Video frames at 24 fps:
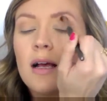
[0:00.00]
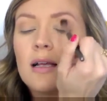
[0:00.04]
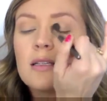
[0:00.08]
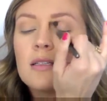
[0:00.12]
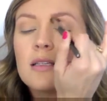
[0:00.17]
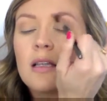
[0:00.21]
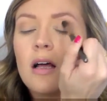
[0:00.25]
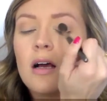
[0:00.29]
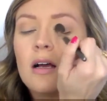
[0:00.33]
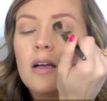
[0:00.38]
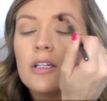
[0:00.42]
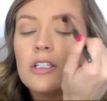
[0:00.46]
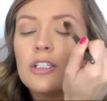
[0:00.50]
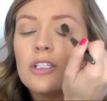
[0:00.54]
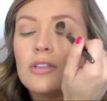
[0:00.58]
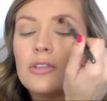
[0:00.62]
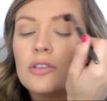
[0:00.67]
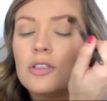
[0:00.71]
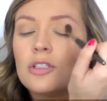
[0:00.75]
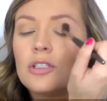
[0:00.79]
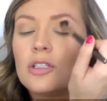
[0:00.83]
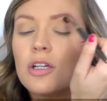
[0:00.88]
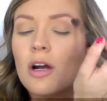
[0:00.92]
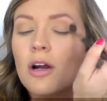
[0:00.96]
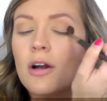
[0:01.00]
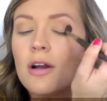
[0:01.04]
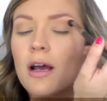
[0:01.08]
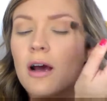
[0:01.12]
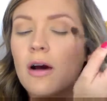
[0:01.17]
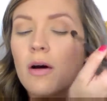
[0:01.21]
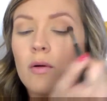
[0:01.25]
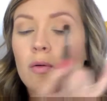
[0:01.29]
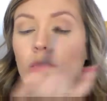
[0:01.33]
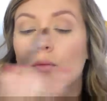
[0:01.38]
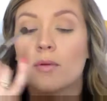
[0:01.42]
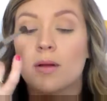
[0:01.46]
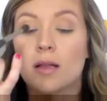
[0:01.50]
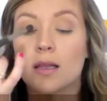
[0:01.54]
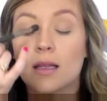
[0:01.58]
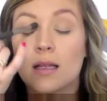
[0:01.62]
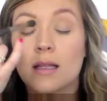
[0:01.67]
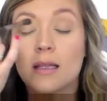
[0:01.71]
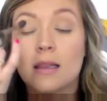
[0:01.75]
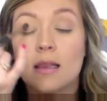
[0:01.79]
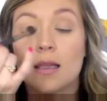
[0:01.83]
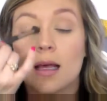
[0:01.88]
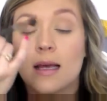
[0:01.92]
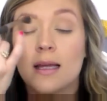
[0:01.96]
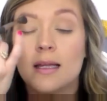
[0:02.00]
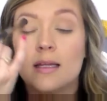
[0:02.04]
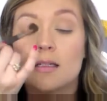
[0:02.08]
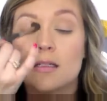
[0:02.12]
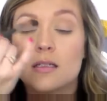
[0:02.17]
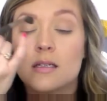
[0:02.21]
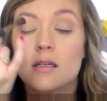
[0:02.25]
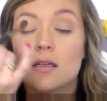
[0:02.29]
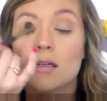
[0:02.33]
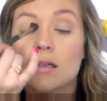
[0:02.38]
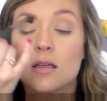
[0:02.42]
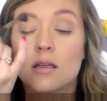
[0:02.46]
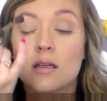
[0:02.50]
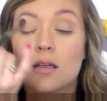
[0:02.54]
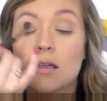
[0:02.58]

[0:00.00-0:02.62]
as long as you start out really light.